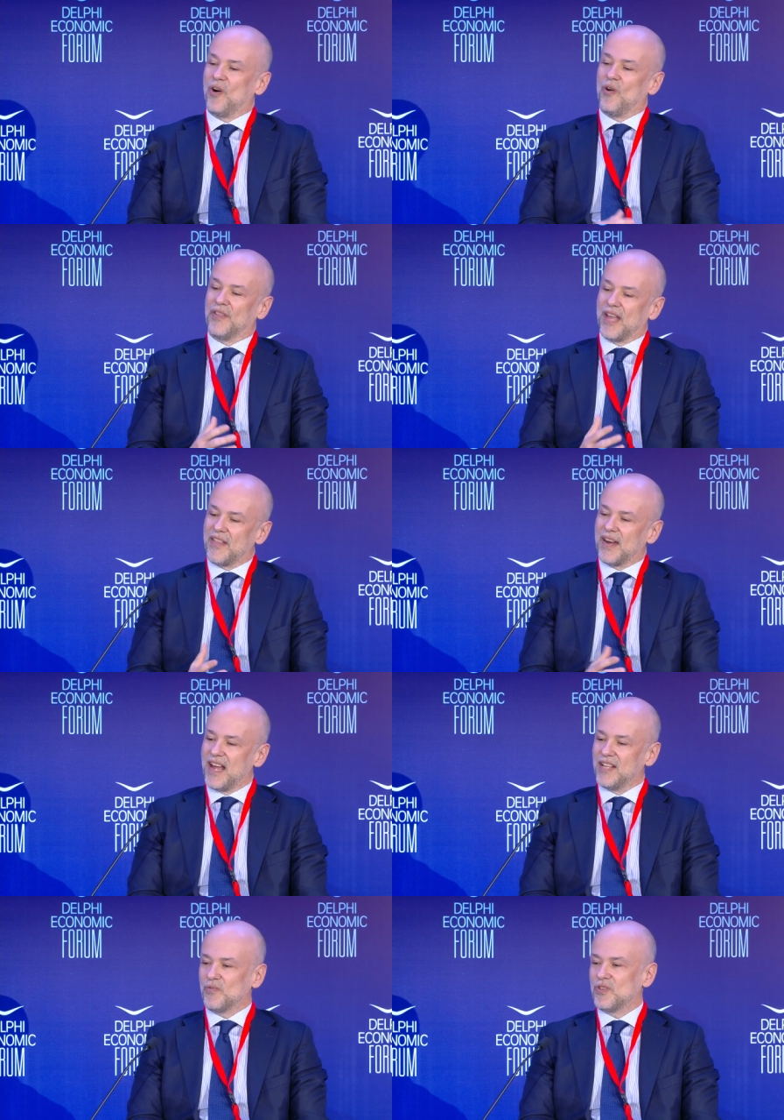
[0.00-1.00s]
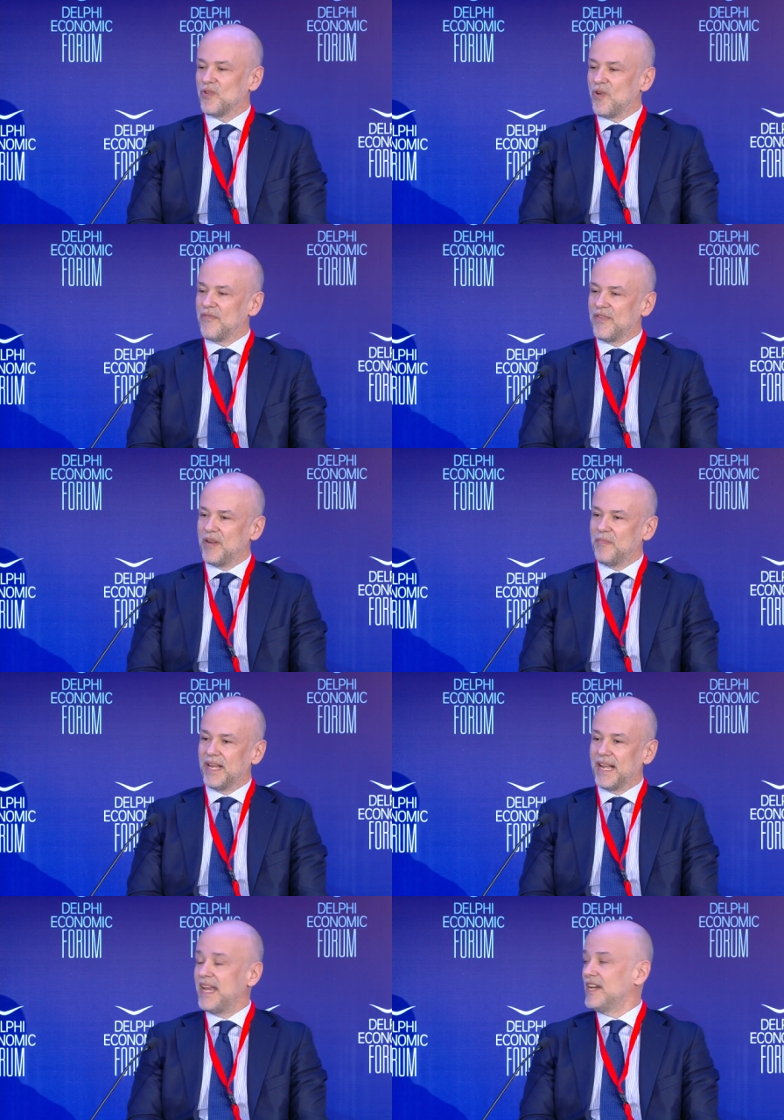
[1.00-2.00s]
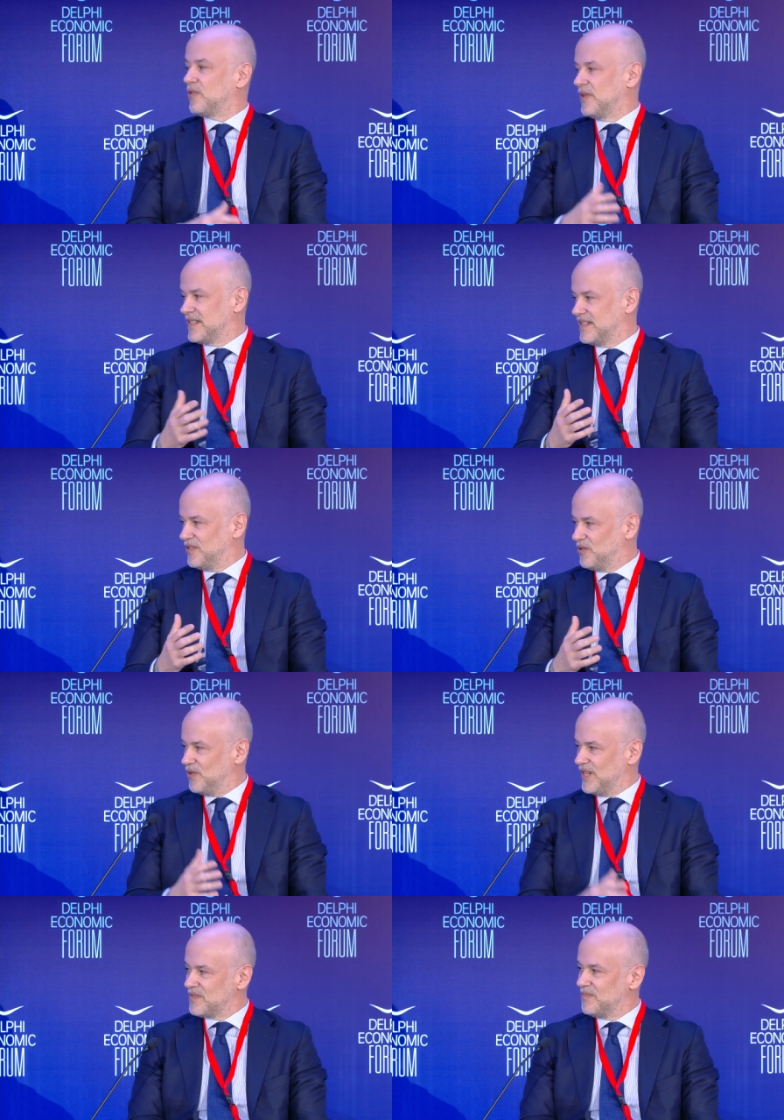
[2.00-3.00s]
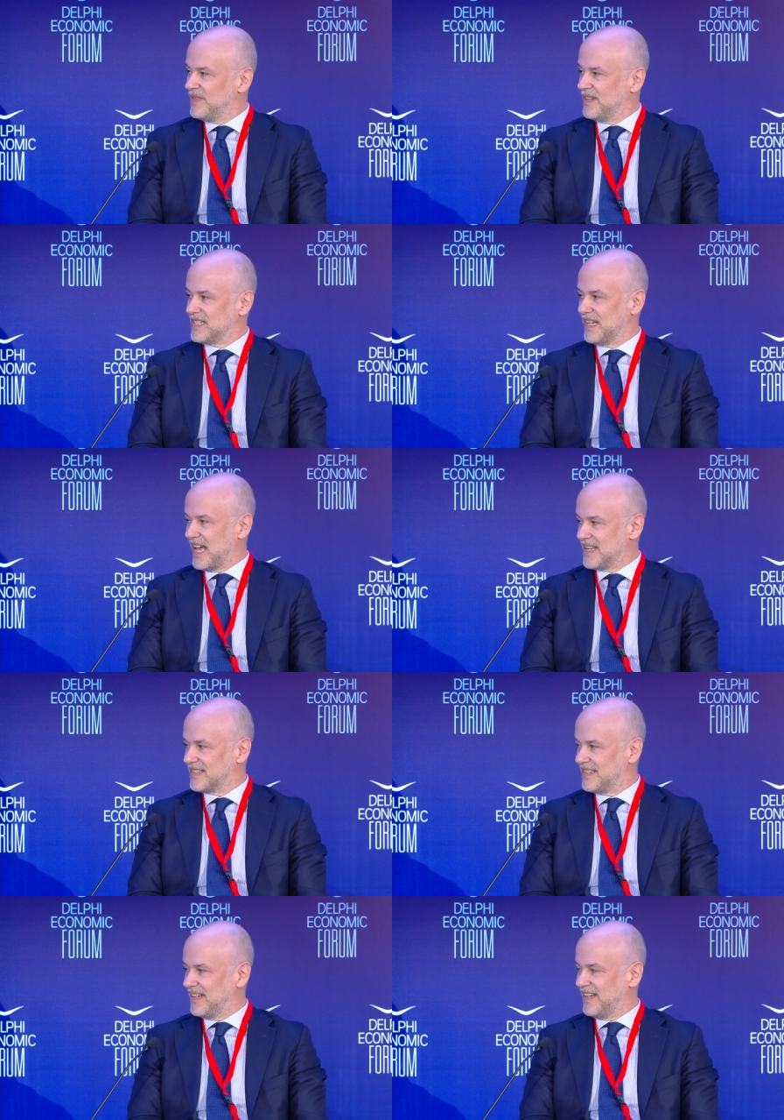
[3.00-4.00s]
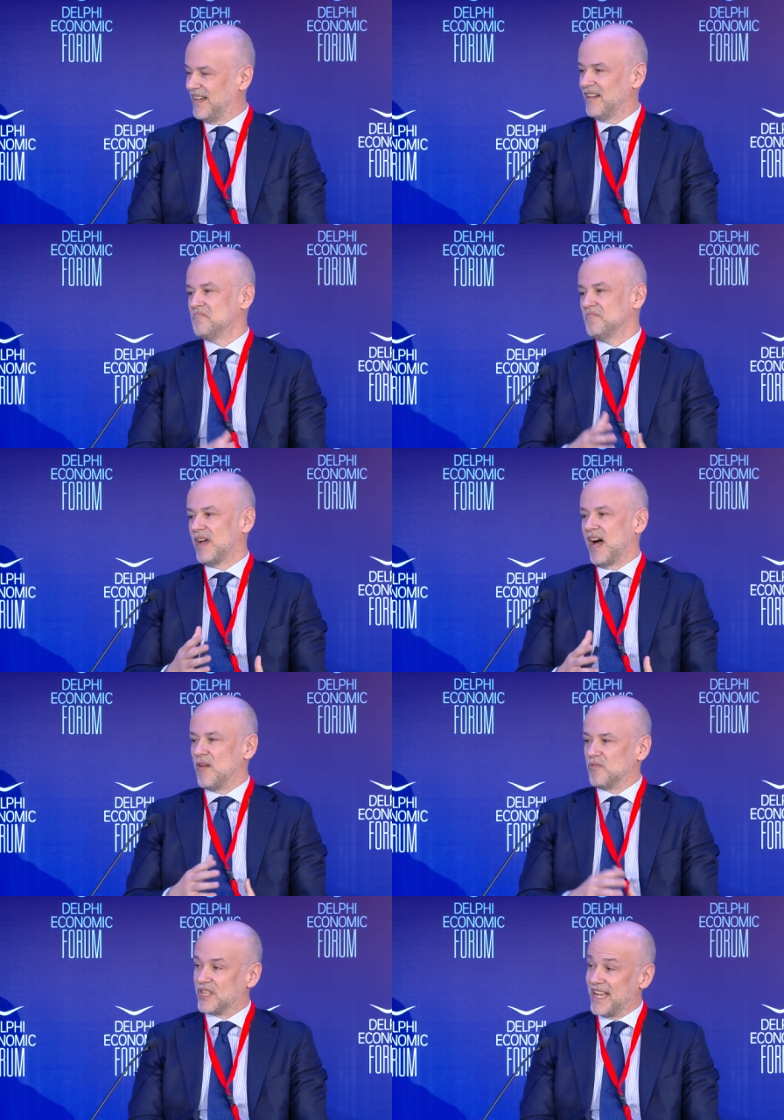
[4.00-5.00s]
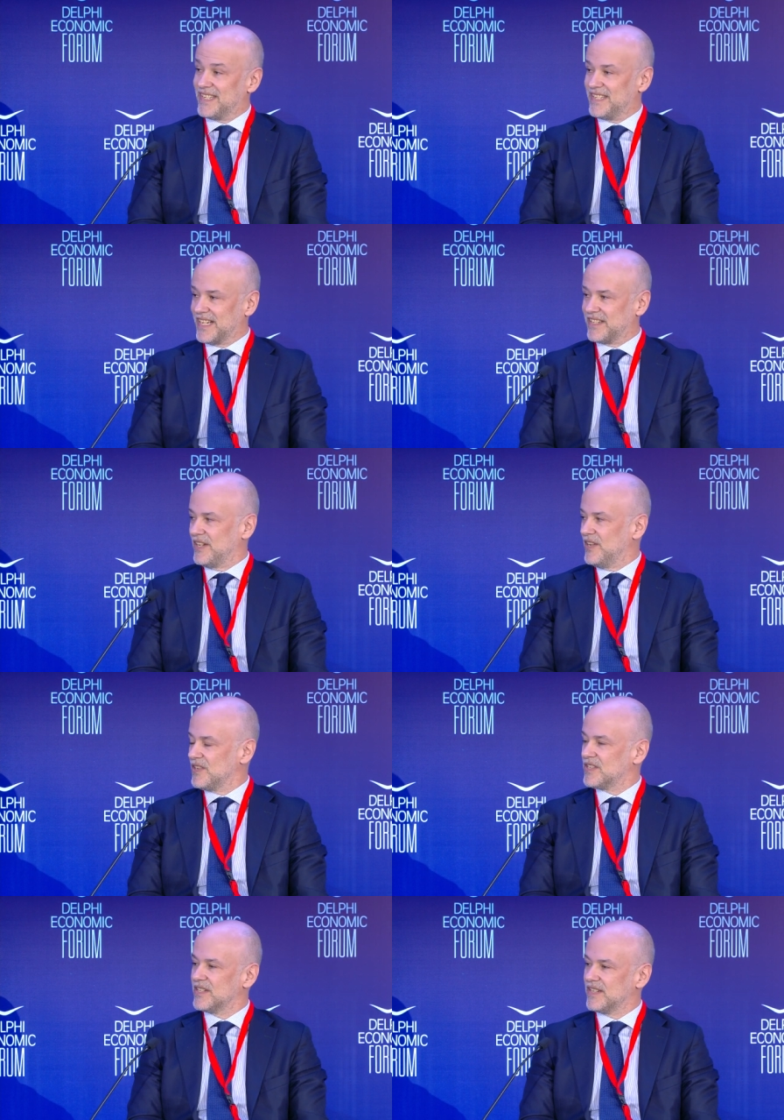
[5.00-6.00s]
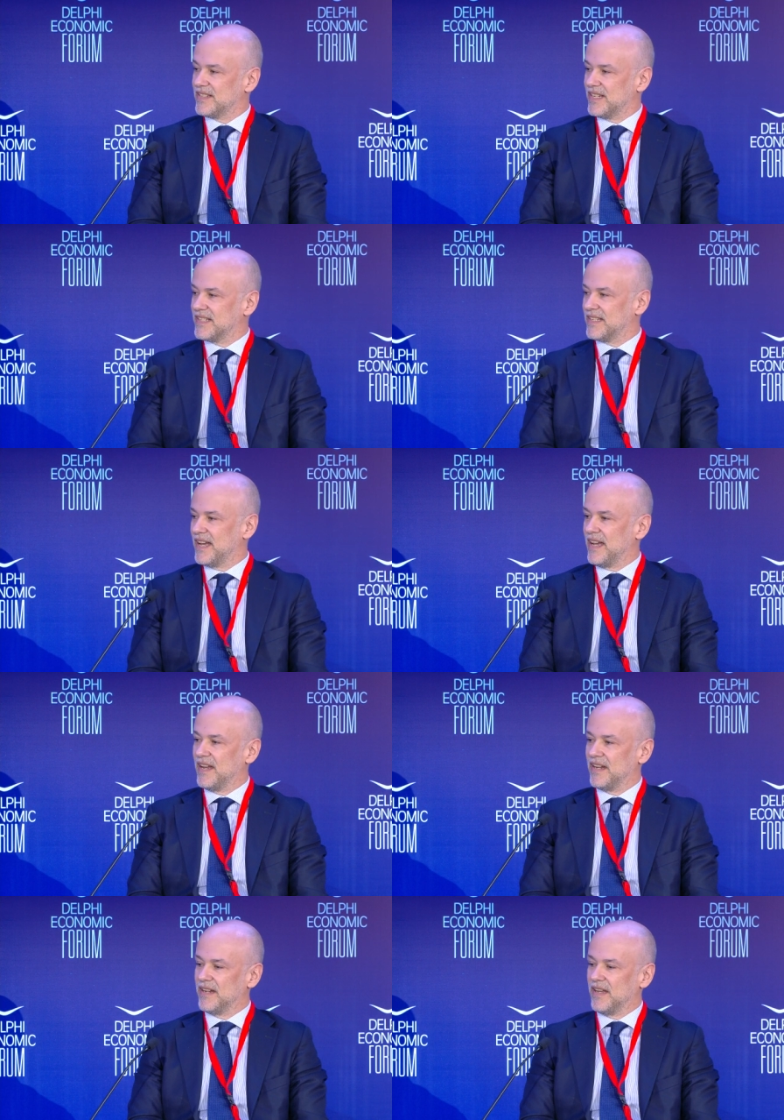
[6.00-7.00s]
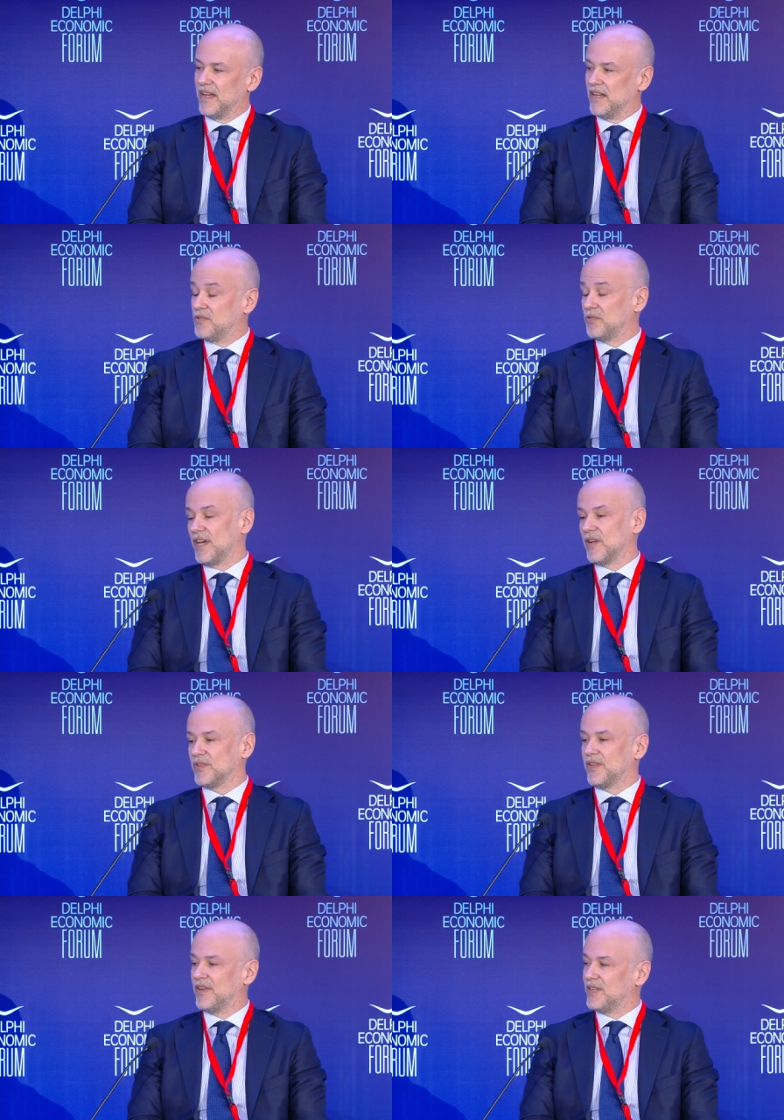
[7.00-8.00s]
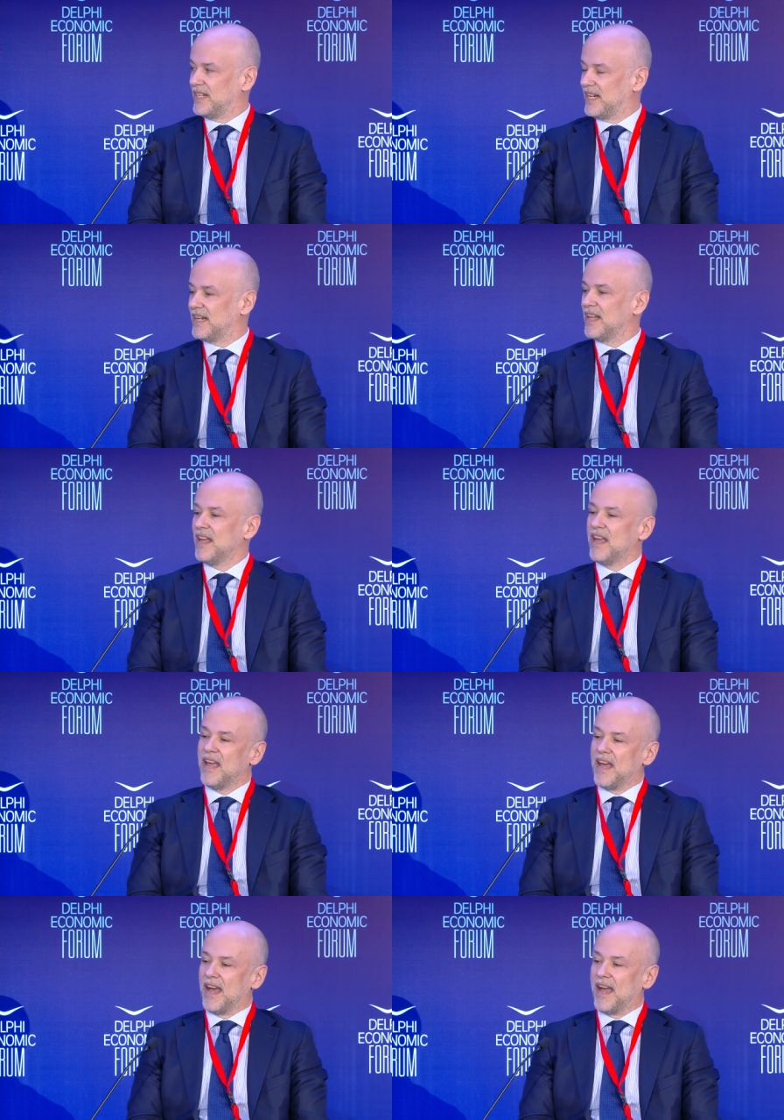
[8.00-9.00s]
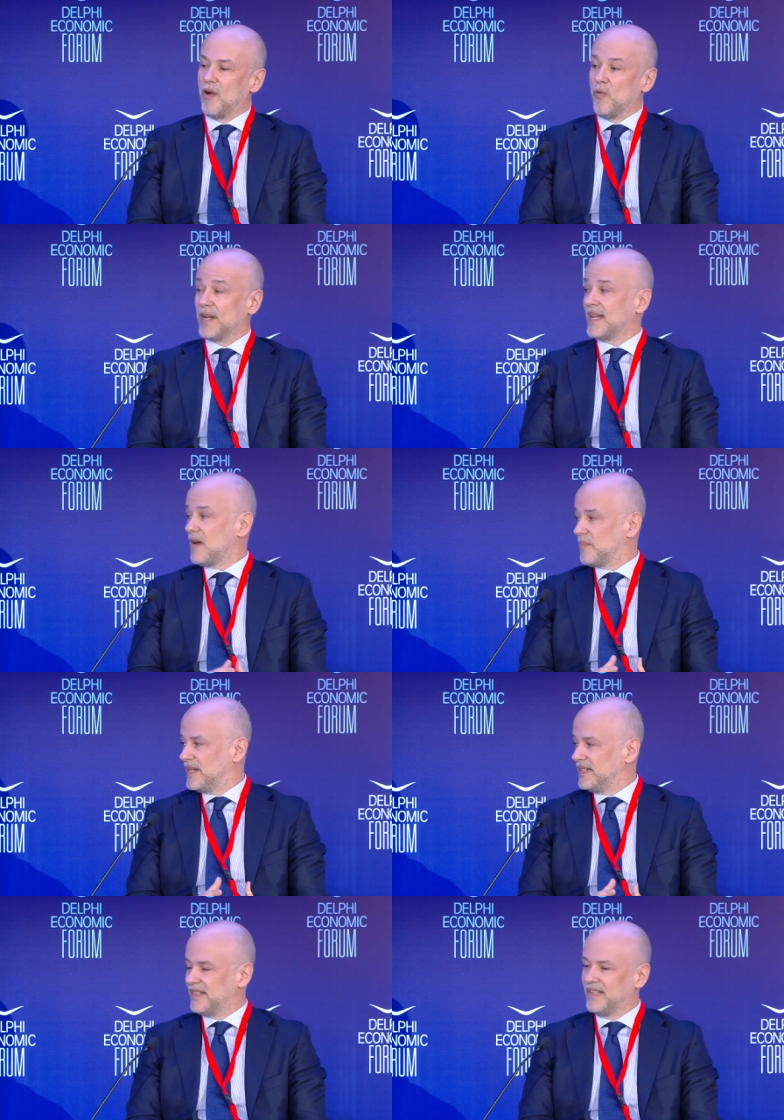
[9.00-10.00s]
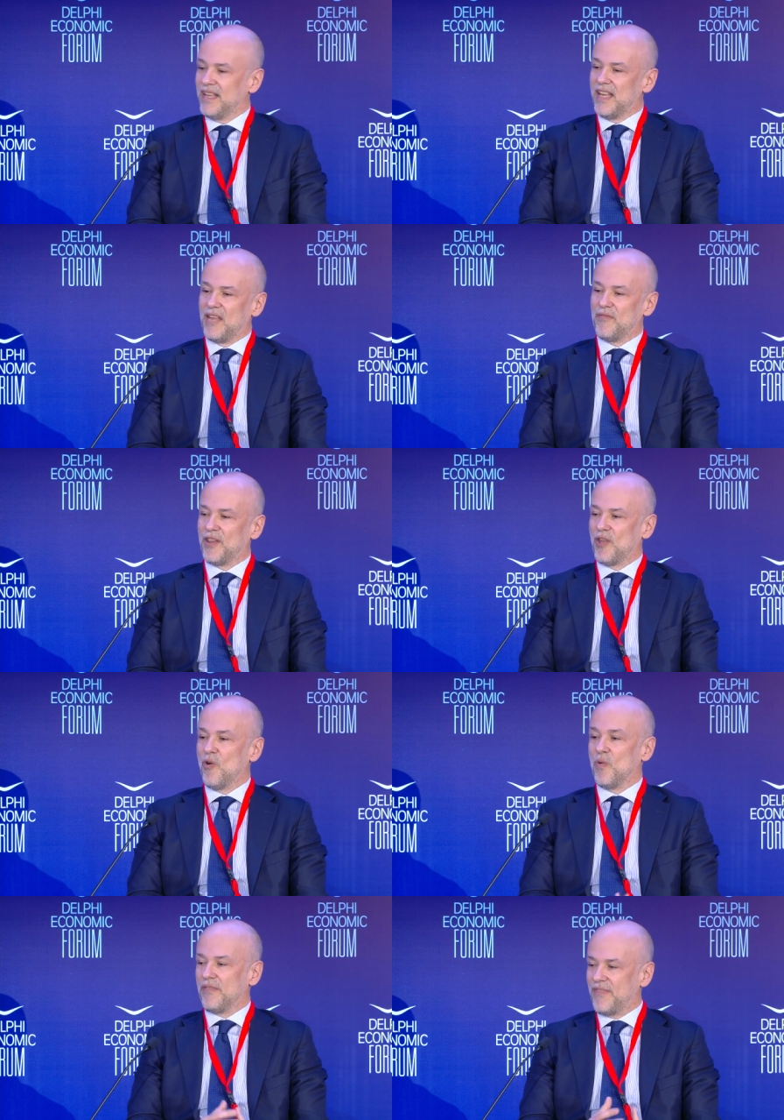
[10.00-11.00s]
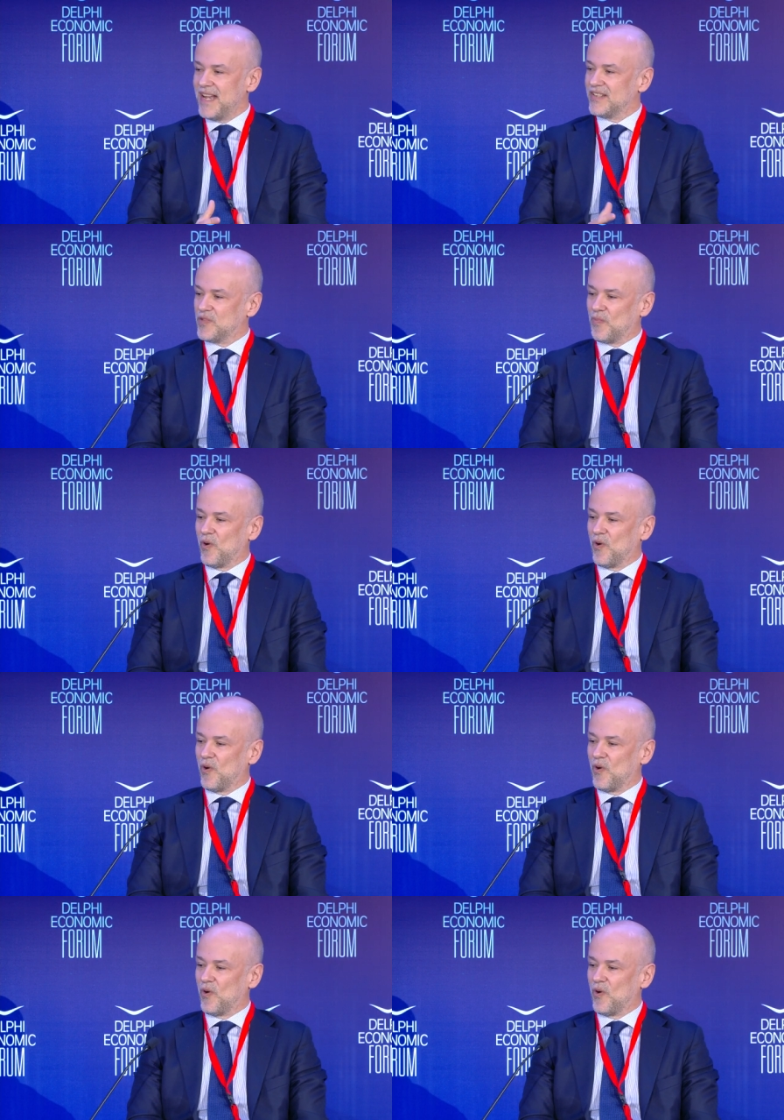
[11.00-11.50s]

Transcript: On the other hand, we saw a very big increase in tourism this last, uh, I would say, six years since uh, uh 2013. Uh, what happened, even though we face these